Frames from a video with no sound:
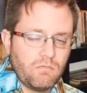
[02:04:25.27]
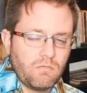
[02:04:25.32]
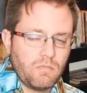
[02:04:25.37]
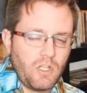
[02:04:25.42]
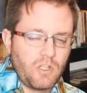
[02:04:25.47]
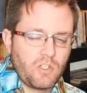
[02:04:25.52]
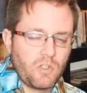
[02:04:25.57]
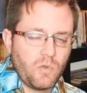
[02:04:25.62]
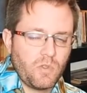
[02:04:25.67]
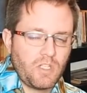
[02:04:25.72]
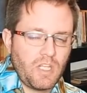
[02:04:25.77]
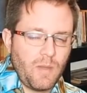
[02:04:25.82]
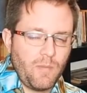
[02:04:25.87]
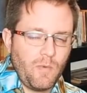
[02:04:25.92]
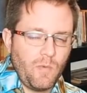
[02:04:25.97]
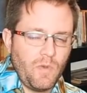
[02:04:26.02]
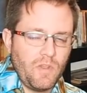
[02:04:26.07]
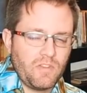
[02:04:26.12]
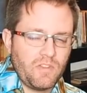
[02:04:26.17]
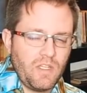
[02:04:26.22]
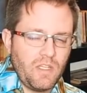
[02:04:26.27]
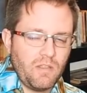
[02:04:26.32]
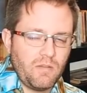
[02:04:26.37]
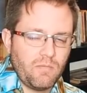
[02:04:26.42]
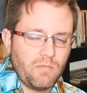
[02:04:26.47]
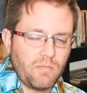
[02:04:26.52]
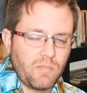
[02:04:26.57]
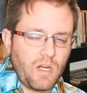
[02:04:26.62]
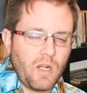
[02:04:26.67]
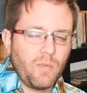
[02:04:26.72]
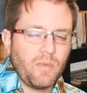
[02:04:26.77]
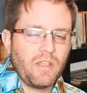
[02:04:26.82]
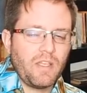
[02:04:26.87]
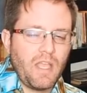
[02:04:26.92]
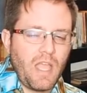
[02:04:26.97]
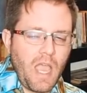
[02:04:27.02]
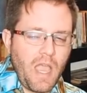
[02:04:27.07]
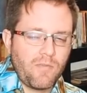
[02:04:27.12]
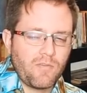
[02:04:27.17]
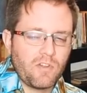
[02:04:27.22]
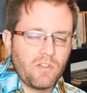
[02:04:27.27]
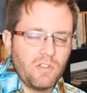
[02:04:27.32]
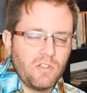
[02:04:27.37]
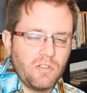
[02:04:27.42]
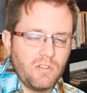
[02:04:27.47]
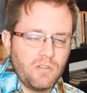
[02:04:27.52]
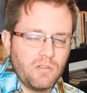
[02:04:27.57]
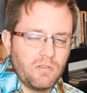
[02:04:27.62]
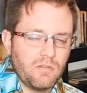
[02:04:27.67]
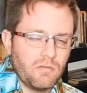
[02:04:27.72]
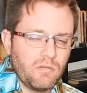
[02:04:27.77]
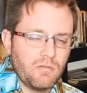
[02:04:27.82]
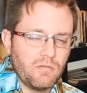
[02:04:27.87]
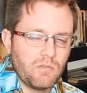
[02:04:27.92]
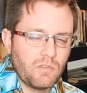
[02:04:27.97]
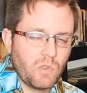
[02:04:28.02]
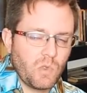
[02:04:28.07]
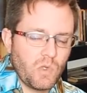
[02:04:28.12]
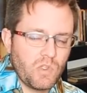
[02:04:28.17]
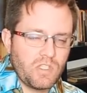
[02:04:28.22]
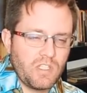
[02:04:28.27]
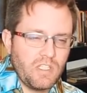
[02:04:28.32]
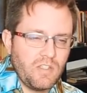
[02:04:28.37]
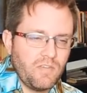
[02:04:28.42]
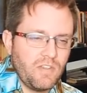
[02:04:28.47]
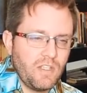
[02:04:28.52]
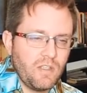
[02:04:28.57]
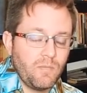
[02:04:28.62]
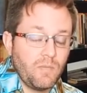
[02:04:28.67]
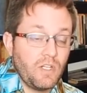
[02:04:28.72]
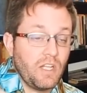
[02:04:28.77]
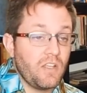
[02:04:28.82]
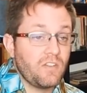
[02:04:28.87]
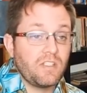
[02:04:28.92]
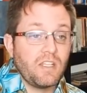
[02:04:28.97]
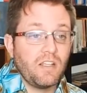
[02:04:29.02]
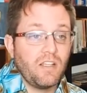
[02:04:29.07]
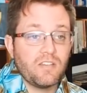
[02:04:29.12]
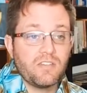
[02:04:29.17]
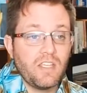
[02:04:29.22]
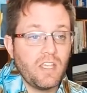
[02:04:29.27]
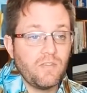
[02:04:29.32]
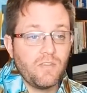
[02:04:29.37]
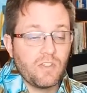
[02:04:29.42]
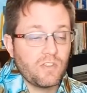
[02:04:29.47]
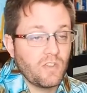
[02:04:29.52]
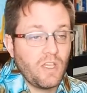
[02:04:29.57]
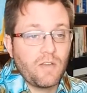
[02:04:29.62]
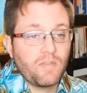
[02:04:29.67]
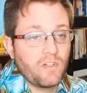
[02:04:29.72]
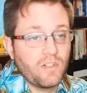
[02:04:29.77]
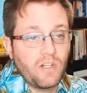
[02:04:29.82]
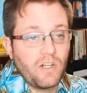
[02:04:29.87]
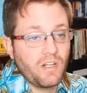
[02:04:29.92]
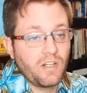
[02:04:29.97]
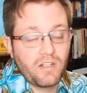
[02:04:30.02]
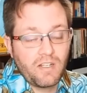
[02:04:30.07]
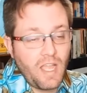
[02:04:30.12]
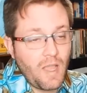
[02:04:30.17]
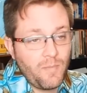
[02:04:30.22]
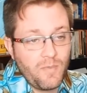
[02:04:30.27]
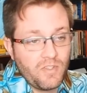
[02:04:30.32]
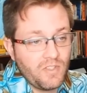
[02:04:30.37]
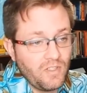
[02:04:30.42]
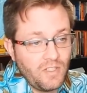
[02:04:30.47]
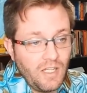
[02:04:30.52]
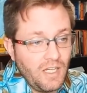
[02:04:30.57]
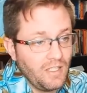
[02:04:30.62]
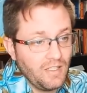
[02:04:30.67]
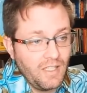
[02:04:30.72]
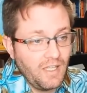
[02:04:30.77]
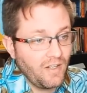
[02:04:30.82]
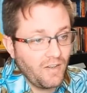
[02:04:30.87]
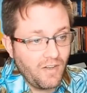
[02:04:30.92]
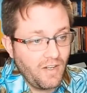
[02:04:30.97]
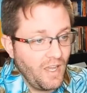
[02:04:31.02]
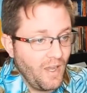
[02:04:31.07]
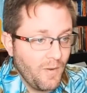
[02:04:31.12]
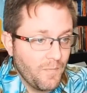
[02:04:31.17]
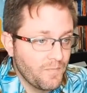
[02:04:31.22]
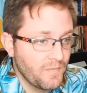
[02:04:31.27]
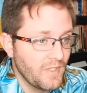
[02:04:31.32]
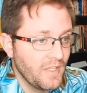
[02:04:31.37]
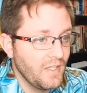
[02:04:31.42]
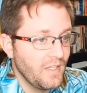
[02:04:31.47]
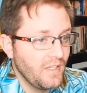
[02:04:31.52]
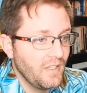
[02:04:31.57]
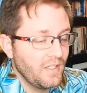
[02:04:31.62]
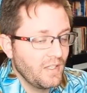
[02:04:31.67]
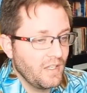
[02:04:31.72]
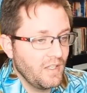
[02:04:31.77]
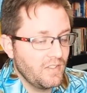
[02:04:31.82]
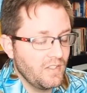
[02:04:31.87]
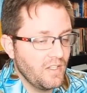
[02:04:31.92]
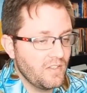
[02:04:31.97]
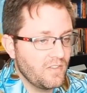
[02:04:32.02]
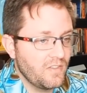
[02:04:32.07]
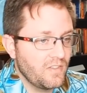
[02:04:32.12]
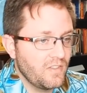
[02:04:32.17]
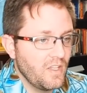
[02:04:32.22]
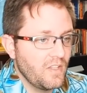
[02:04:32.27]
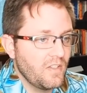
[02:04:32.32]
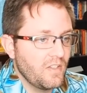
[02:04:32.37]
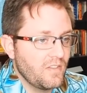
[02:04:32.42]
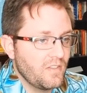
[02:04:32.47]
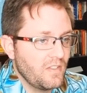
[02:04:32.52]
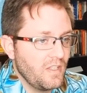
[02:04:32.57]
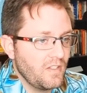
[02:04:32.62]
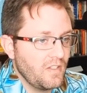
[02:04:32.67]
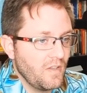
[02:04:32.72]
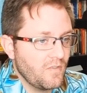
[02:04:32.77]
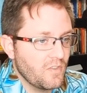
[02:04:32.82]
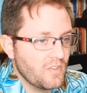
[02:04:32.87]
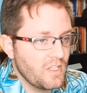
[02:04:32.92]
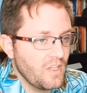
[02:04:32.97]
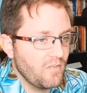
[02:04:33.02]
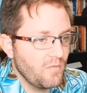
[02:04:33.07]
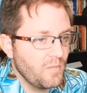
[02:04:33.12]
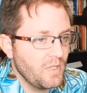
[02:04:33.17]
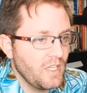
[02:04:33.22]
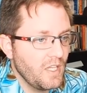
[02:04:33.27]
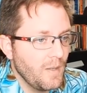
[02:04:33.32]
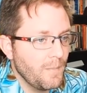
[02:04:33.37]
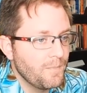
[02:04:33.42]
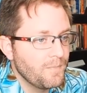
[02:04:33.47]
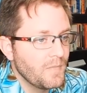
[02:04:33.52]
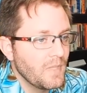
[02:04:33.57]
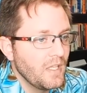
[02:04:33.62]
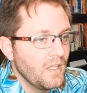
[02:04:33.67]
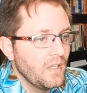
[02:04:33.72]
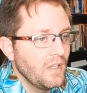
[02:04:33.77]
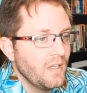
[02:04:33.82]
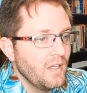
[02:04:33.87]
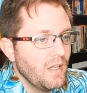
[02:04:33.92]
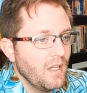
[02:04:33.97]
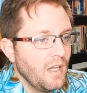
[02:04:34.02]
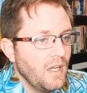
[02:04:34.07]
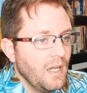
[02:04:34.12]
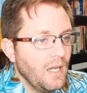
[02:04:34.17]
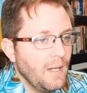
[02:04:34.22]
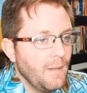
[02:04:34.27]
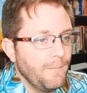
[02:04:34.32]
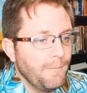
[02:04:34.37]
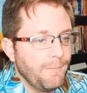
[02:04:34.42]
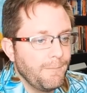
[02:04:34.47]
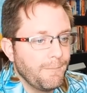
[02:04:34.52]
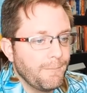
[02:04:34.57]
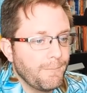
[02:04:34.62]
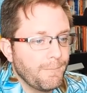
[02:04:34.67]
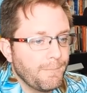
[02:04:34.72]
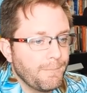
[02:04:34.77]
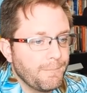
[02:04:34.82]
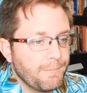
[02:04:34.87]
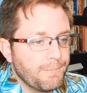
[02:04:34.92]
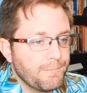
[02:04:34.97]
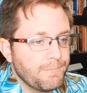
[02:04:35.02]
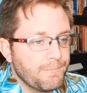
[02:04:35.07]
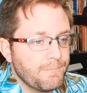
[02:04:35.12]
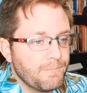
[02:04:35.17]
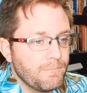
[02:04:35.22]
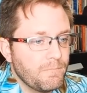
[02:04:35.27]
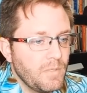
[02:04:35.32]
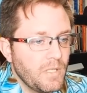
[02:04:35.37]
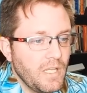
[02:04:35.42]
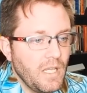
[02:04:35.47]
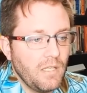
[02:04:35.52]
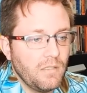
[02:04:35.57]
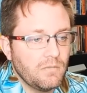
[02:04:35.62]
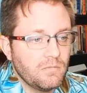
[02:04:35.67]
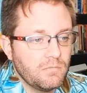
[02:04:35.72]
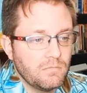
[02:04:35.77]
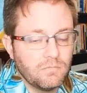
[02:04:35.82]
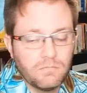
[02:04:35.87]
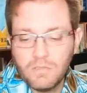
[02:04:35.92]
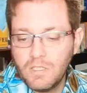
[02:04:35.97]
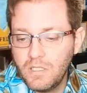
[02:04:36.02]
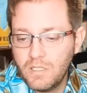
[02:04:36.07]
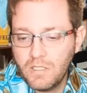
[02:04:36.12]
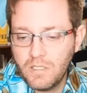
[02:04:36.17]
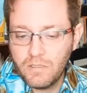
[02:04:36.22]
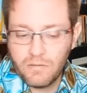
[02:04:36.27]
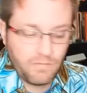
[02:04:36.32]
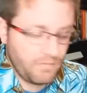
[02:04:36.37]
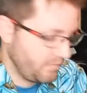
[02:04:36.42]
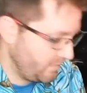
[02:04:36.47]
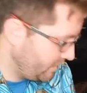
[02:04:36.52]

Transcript: Not sure what time on Wednesday. Probably afternoon towards evening. But now it's daylight saving, so after dark happens a lot later now, because it doesn't sun doesn't set till after 7 p.m. Um, but yeah, uh,